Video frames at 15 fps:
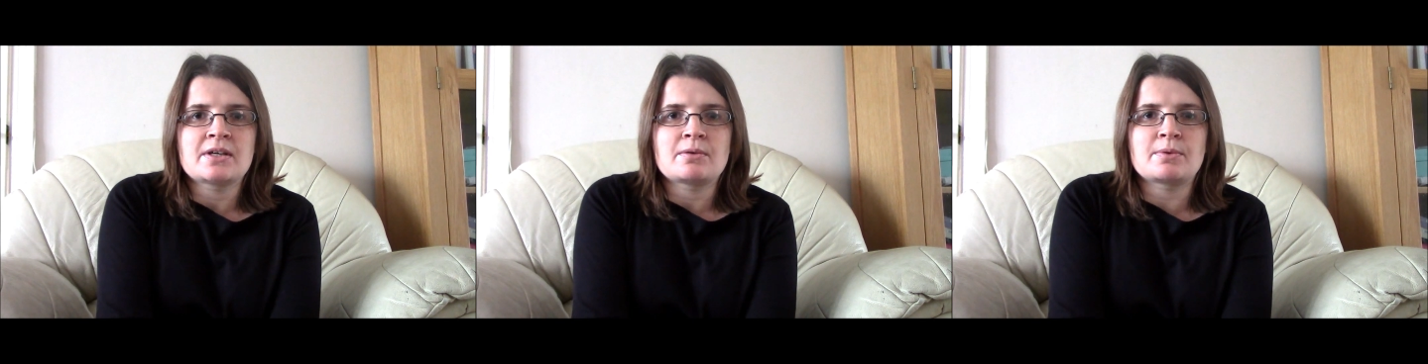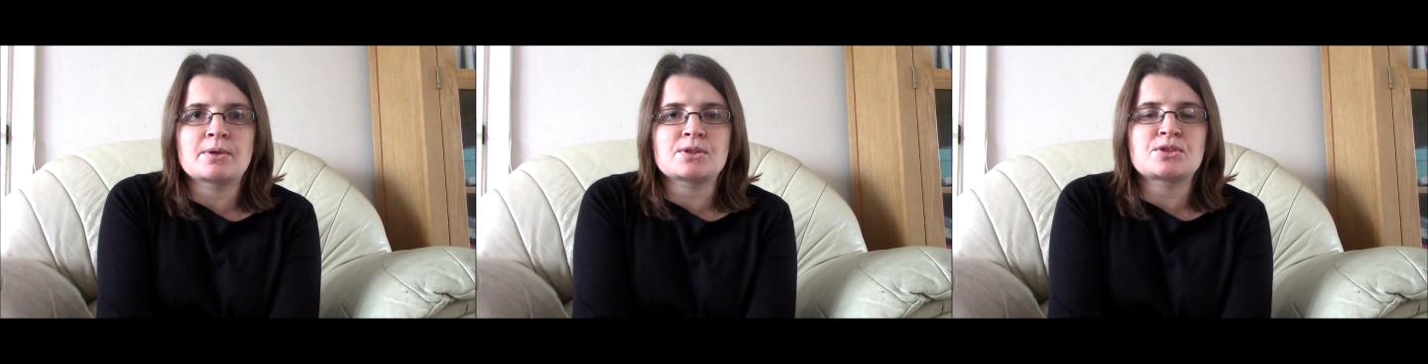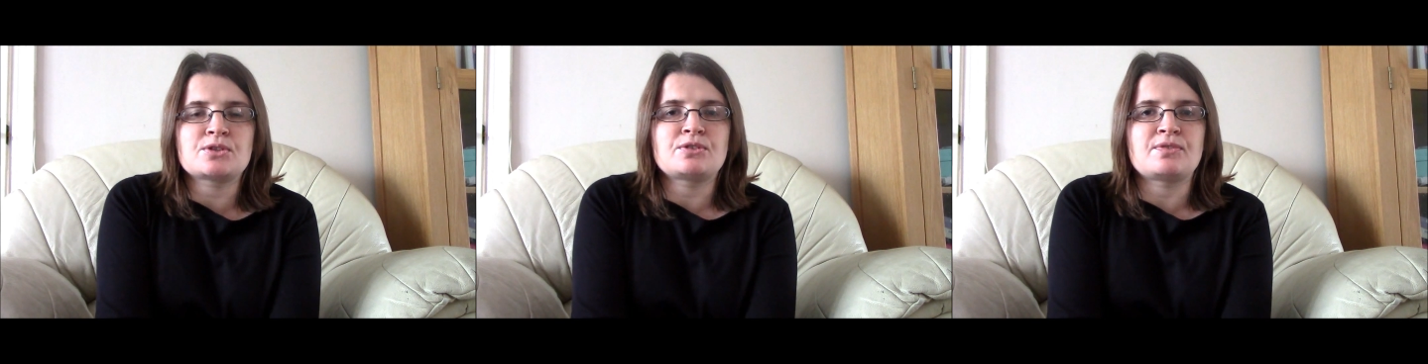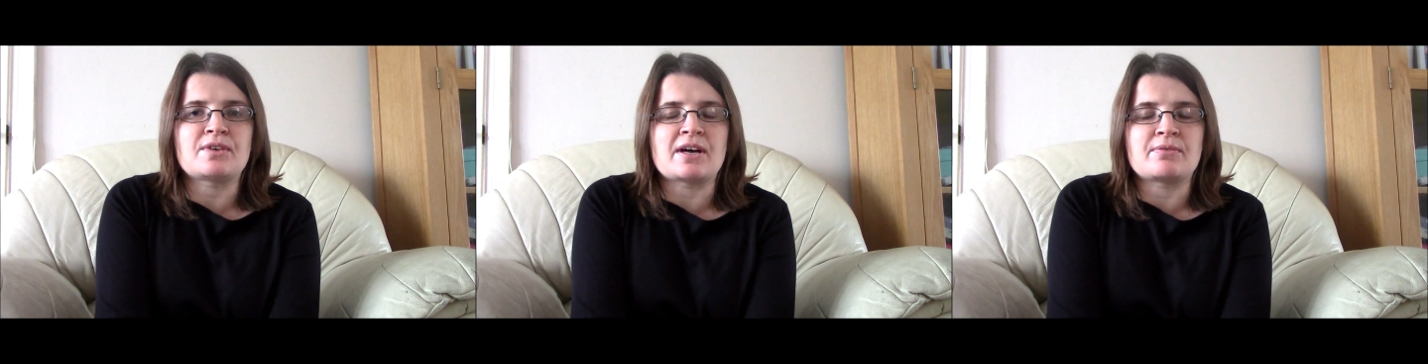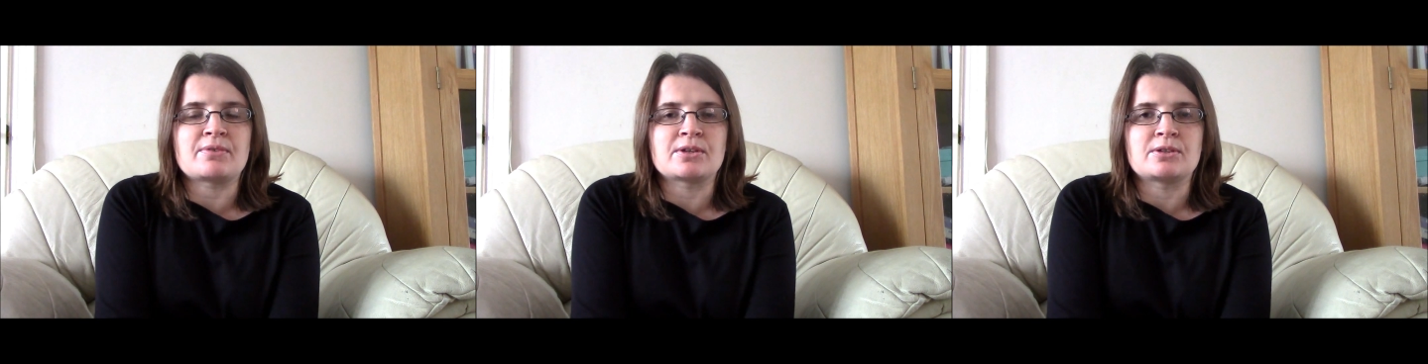What's your
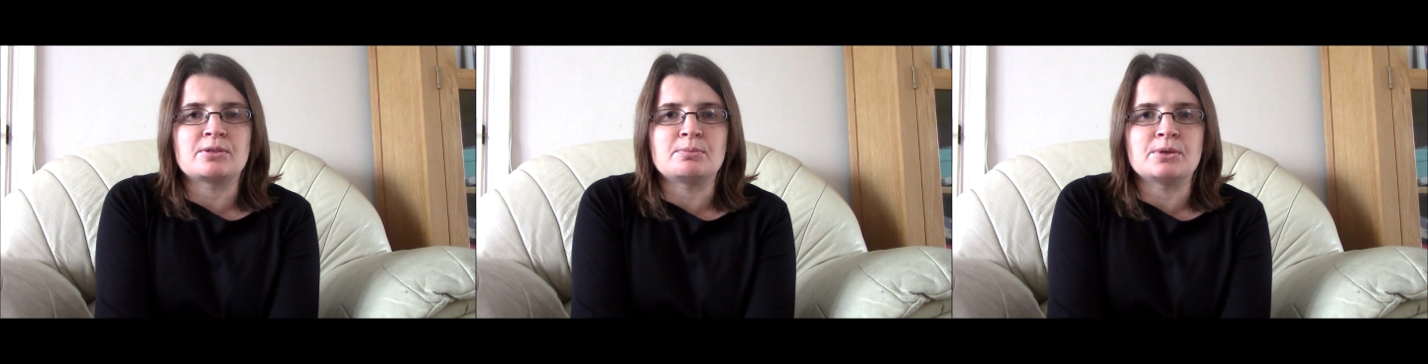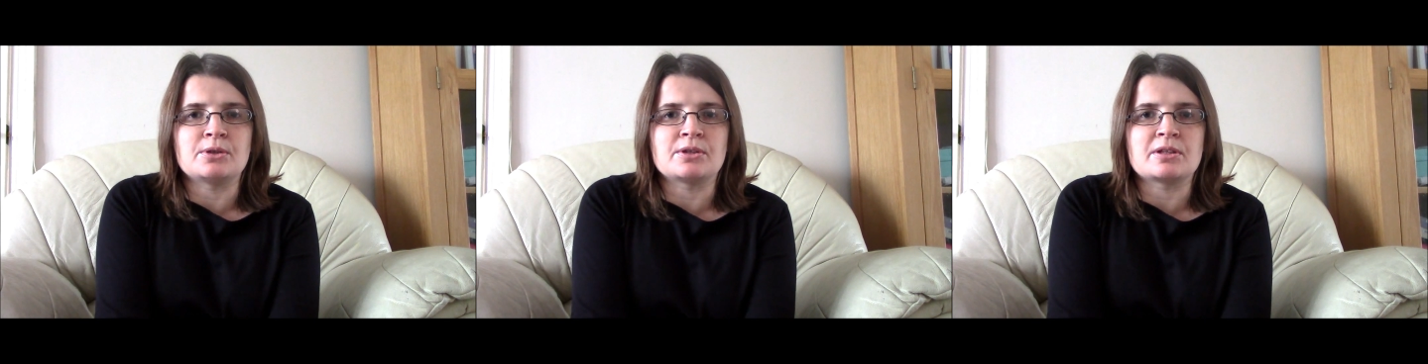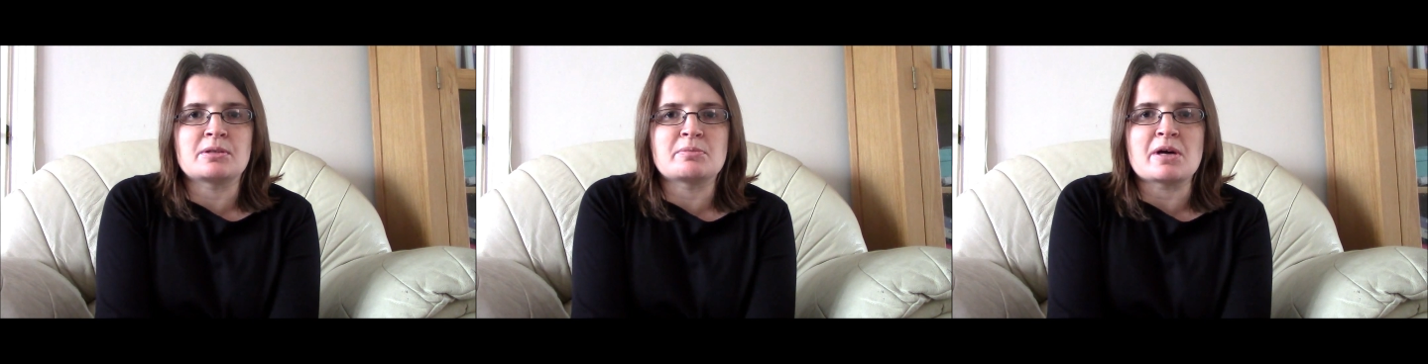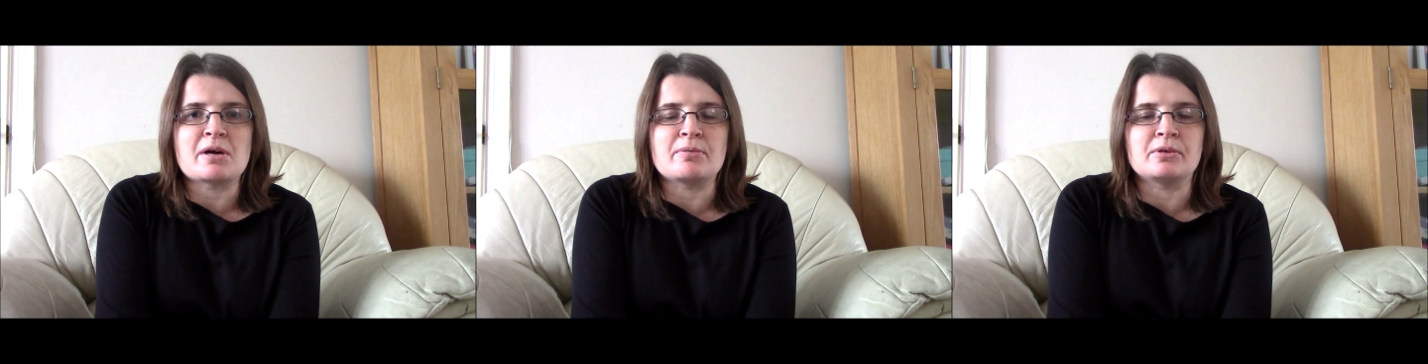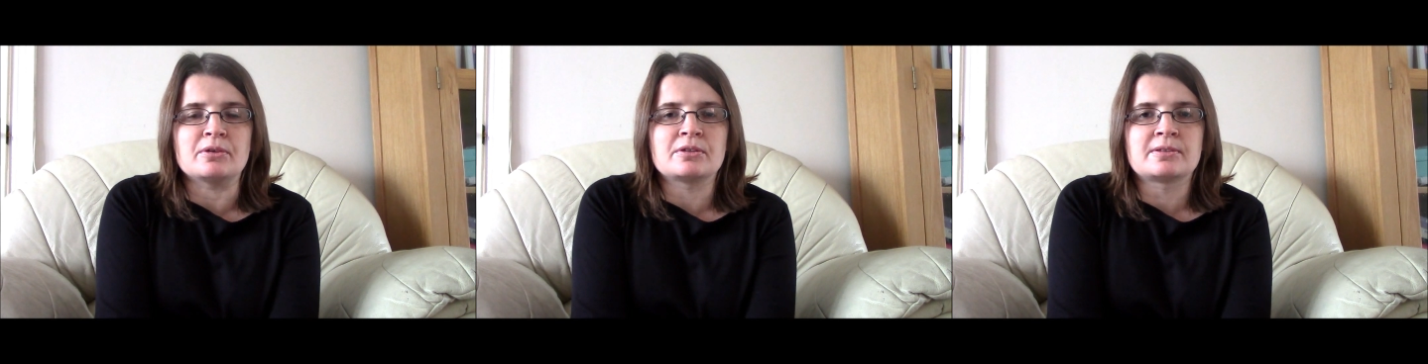favourite cookbook at the
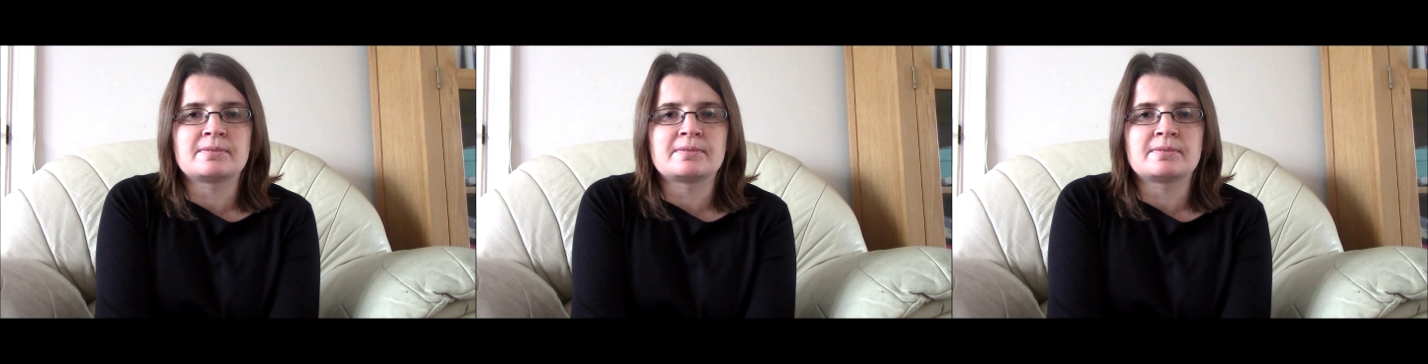moment?